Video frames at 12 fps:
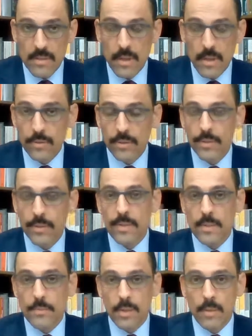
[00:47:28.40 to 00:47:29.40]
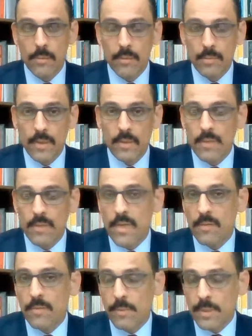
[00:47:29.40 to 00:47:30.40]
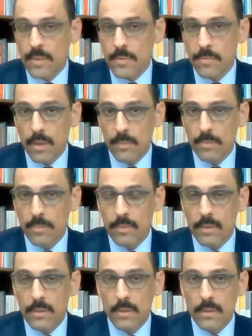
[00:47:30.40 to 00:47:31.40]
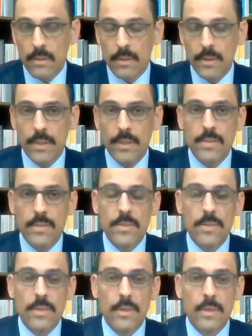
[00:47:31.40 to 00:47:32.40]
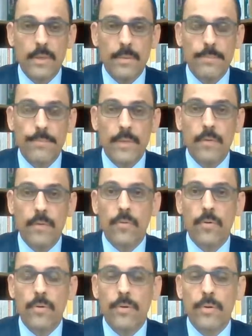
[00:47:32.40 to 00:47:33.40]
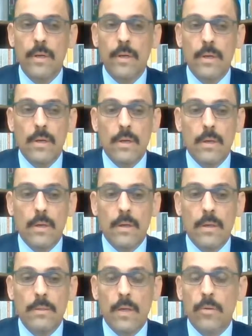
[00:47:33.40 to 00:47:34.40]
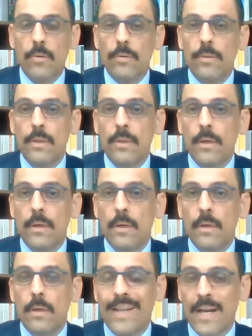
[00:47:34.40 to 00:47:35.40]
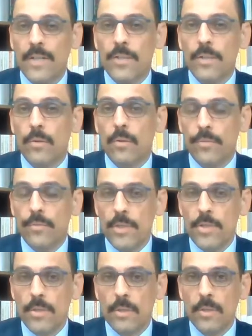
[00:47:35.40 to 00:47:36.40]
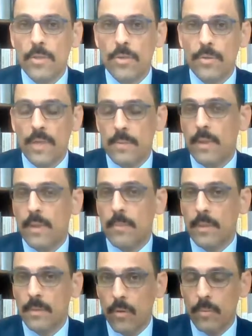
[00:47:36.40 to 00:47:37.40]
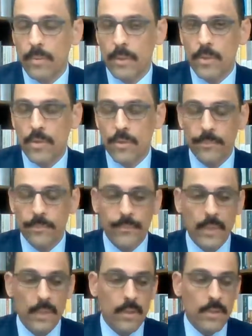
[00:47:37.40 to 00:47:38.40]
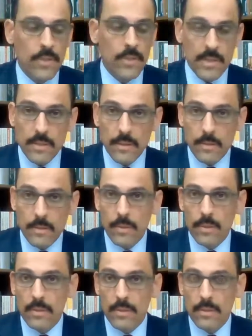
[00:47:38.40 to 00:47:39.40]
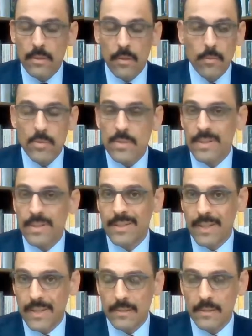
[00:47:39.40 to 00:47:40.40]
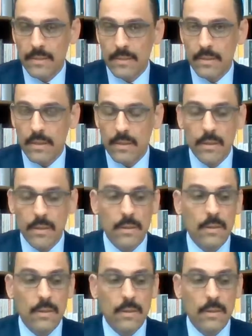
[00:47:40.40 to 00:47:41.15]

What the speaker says: is not only Turkey's problem. I think it's everybody's problem. It's therefore not only a national or regional issue, has become a global issue. Chancellor Merkel almost single-handedly